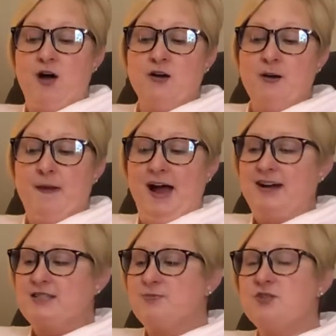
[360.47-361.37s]

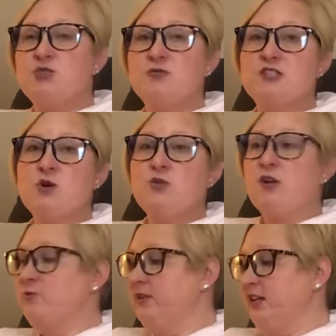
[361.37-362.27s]
mice? But she was so
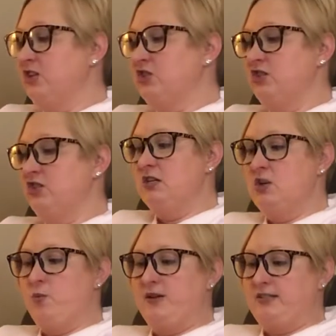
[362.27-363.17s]
lonely and she
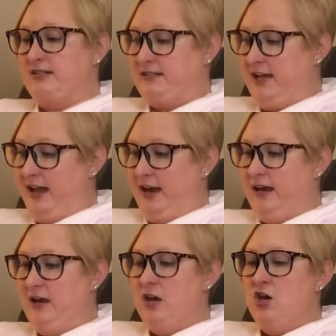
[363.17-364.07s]
know what to say.
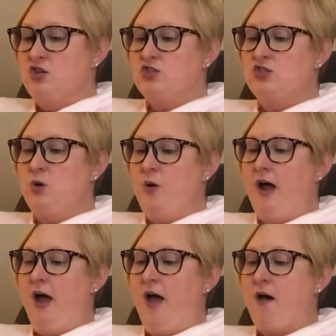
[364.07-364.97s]
So
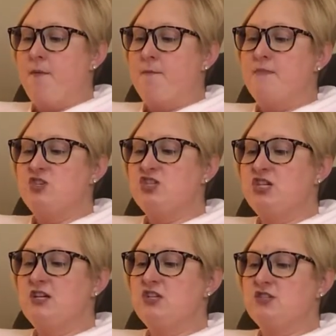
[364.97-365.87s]

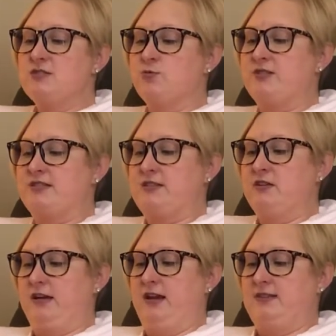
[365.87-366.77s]
she just was
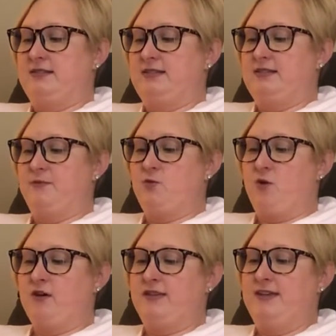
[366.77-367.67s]
silly and said some of the
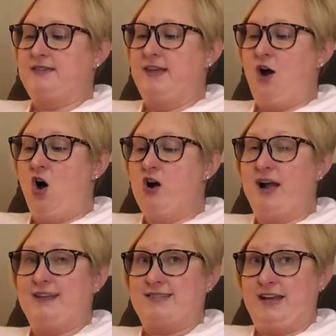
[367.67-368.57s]
wrong things, and they all
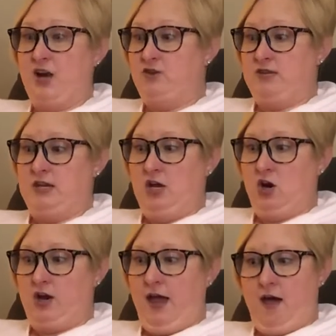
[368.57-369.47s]
got scared thinking
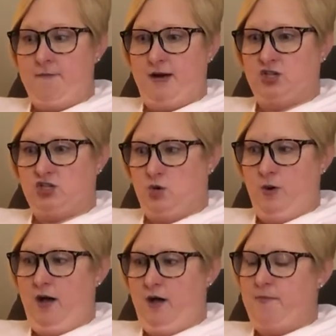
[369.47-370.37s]
her cat might show
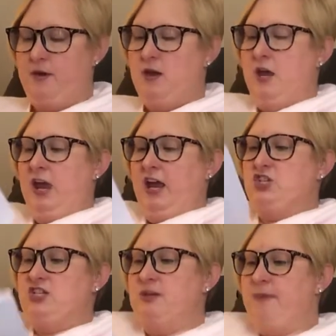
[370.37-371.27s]
up and
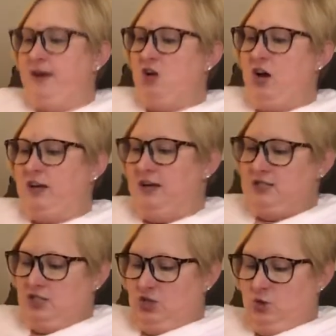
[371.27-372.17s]
she might not get
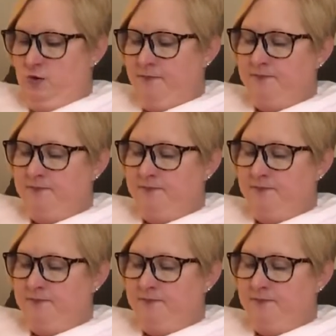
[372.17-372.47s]
to,